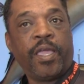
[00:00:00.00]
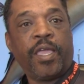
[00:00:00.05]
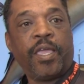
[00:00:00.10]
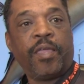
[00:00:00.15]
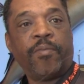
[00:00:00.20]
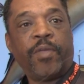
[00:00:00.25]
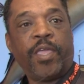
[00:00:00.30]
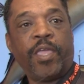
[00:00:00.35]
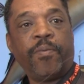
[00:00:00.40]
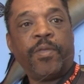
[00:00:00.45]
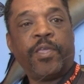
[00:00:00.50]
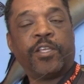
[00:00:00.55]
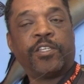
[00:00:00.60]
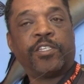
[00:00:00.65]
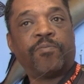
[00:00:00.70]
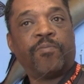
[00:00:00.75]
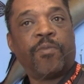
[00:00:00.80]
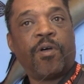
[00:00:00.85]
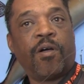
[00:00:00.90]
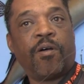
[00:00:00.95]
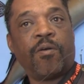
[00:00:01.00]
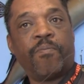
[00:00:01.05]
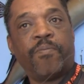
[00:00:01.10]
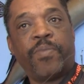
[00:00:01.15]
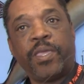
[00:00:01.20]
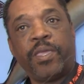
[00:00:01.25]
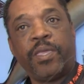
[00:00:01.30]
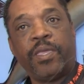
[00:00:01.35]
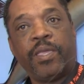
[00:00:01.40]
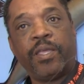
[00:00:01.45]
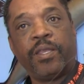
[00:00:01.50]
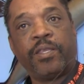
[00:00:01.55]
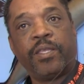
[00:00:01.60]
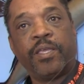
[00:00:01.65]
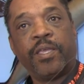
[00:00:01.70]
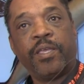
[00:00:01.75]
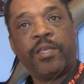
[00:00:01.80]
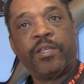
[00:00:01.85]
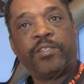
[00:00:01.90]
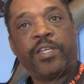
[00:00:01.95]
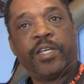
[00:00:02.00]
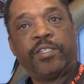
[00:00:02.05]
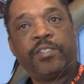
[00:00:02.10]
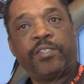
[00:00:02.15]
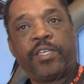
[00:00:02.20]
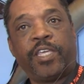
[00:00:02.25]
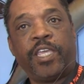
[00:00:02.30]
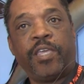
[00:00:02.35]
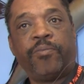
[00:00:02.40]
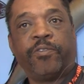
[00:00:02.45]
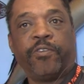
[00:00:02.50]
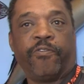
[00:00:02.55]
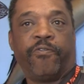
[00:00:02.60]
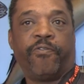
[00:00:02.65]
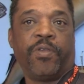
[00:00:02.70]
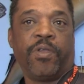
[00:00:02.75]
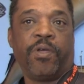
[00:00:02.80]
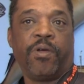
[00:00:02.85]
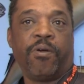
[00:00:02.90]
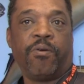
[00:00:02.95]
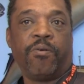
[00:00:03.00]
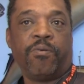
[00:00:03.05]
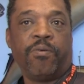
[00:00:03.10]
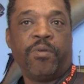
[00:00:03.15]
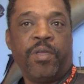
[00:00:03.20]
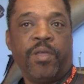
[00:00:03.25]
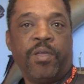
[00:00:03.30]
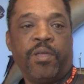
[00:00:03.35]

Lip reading: and maybe a small bead just to keep the flow.